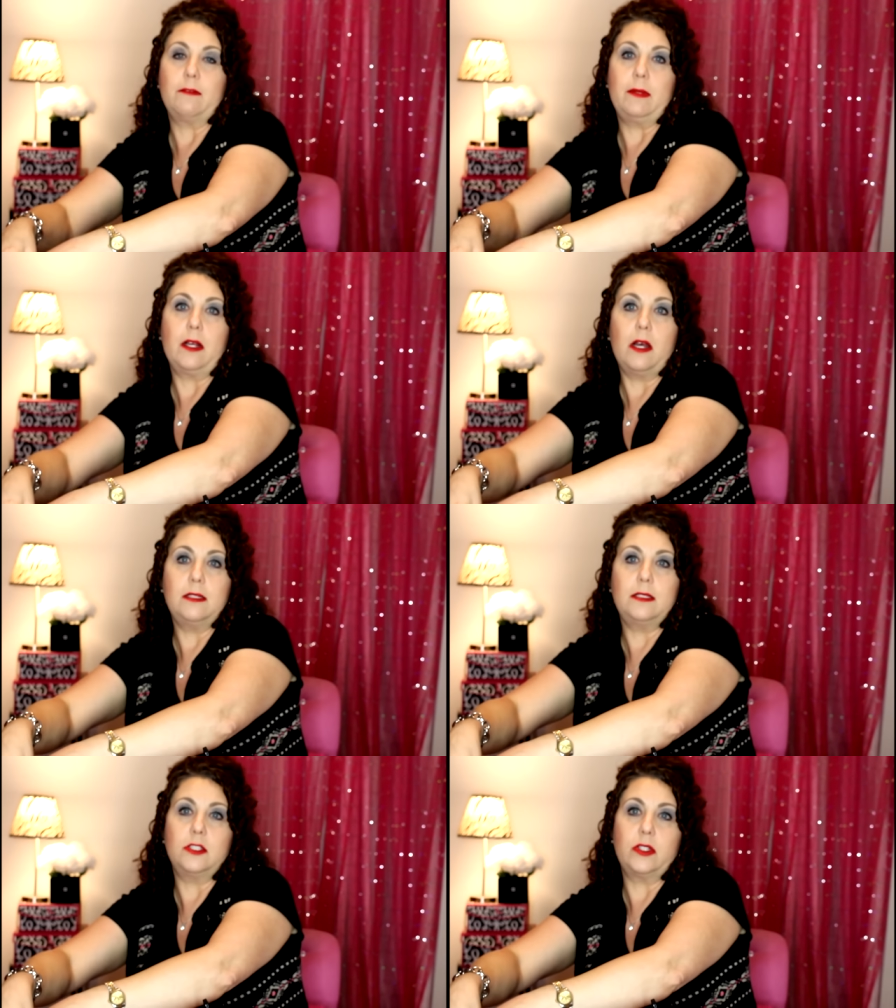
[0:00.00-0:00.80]
I've been
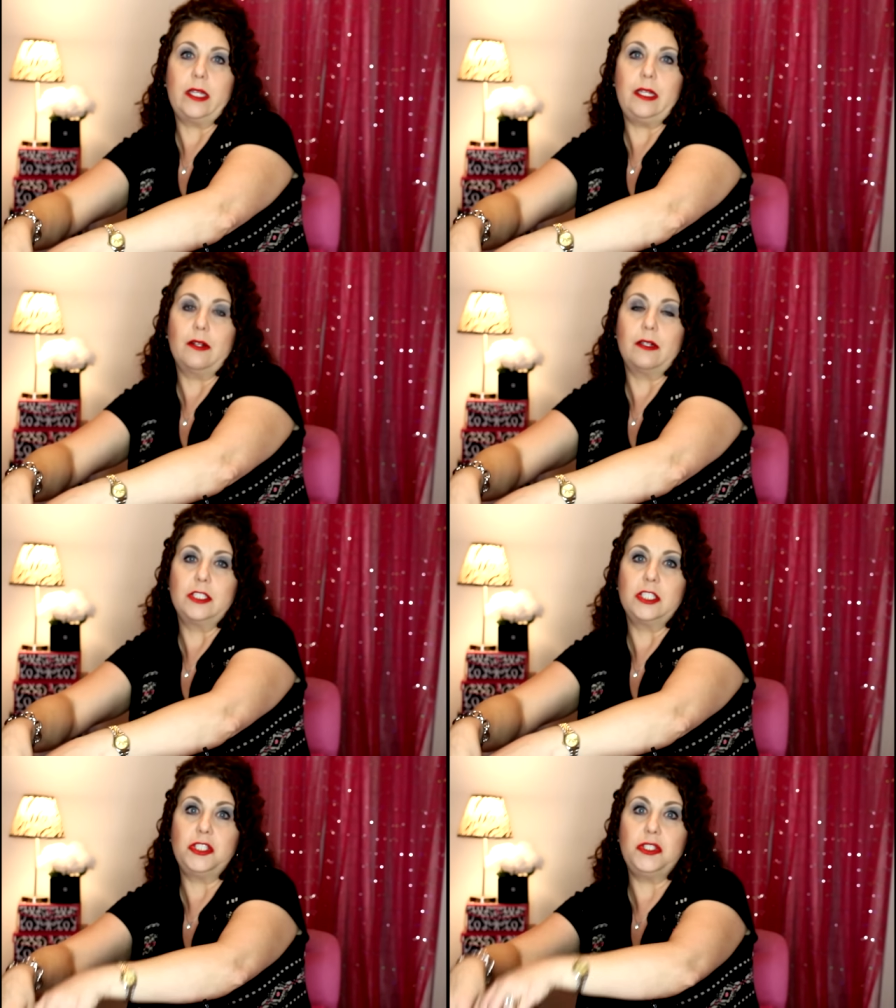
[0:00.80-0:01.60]
concentrating on
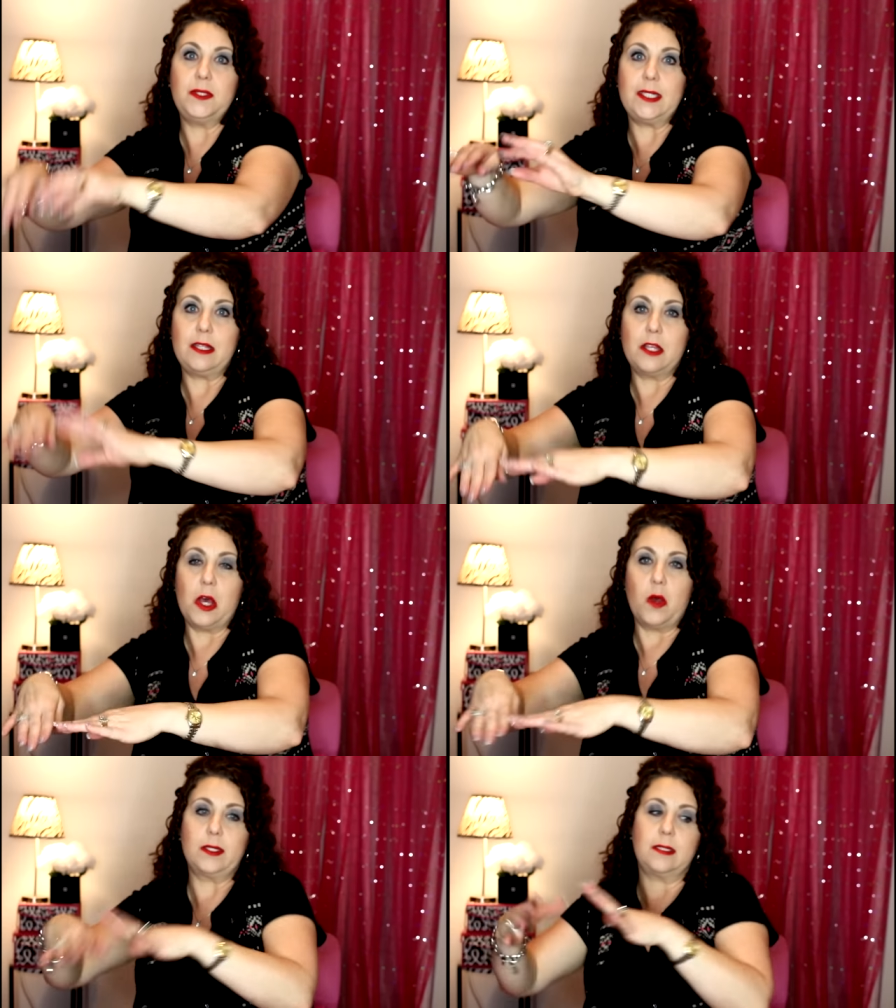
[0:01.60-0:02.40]
just using those